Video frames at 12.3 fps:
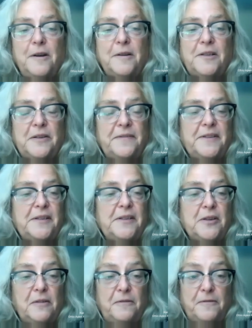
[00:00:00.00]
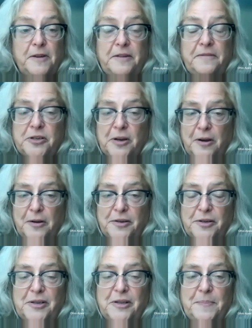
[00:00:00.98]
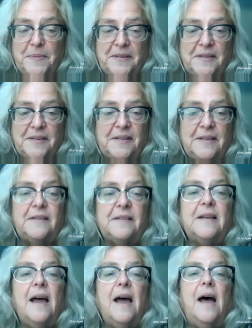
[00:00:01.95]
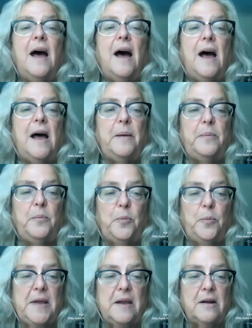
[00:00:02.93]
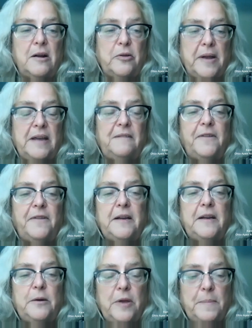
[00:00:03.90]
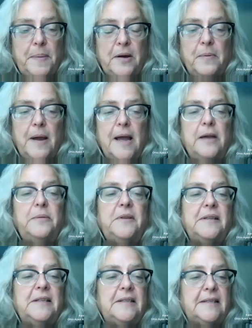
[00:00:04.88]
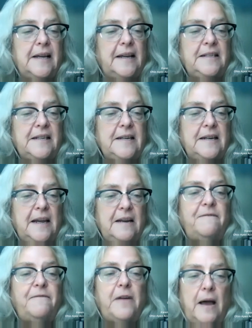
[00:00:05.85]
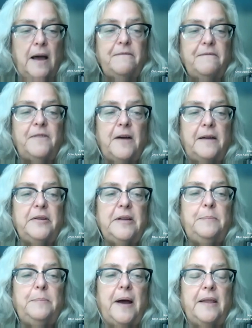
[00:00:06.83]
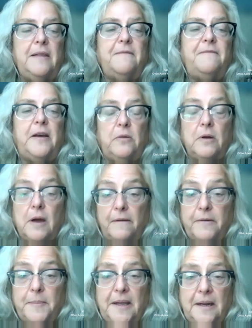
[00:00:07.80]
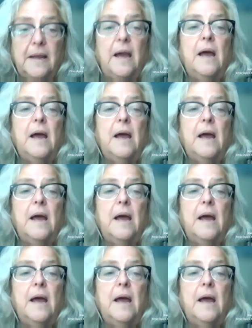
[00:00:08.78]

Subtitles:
of our services are free of charge to the businesses. We are grant funded. We've been around since 1985, funded by the federal government.